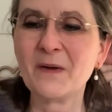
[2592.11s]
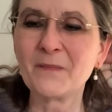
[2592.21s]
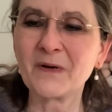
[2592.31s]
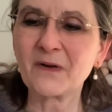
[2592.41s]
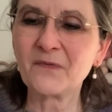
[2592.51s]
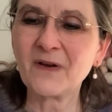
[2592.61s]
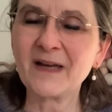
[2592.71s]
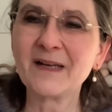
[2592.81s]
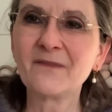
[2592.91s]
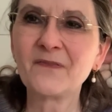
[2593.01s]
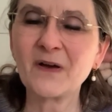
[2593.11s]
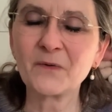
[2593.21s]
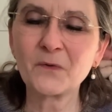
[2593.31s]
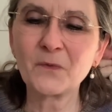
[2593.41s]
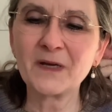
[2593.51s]
but I found
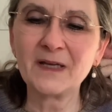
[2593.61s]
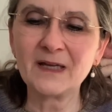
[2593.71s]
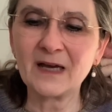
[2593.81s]
a way.